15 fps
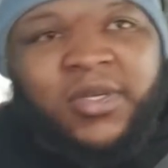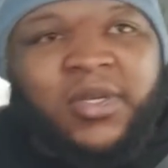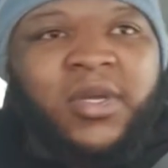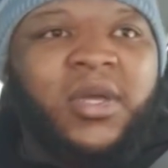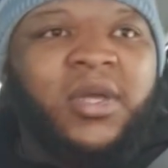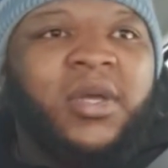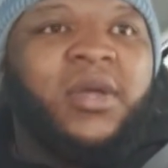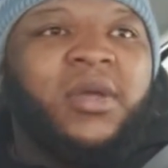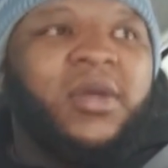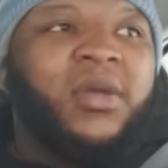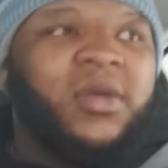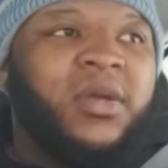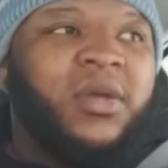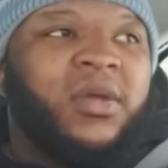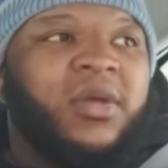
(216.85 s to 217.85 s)

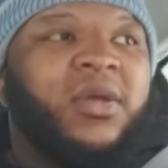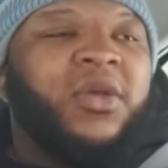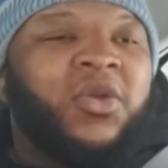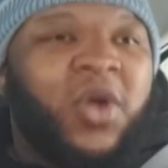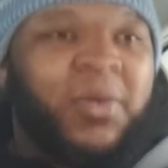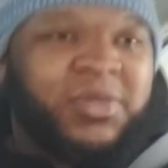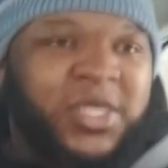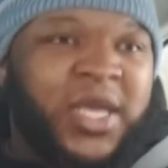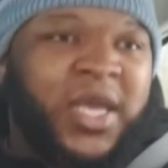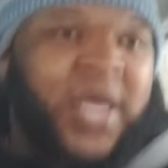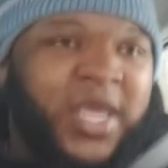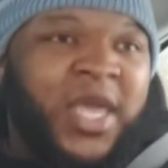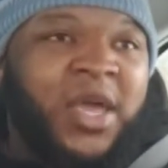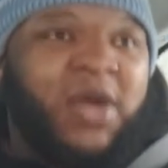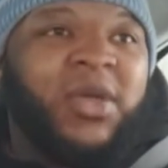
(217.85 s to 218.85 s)
You know what I'm
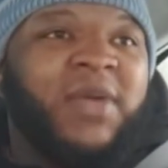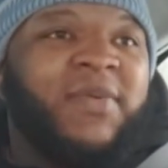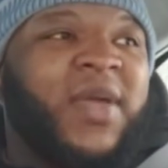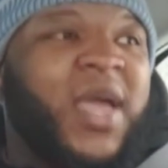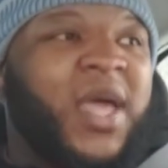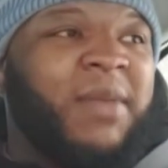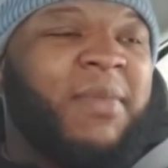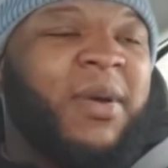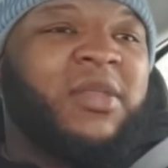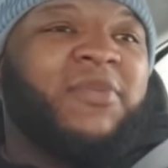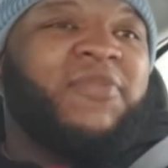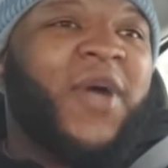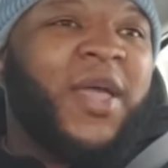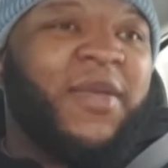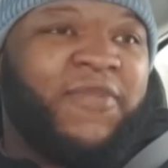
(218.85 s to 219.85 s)
saying? He don't give a hell about
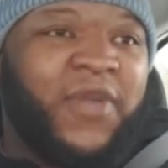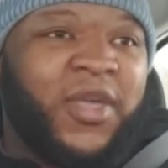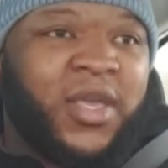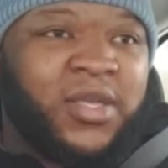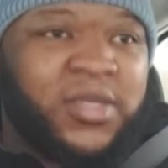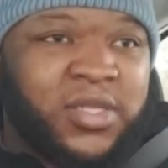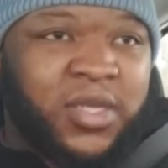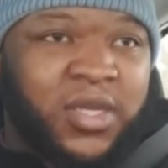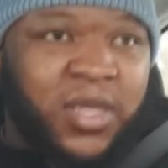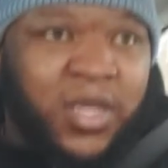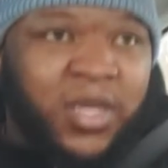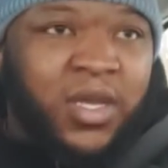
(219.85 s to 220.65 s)
the fight fans.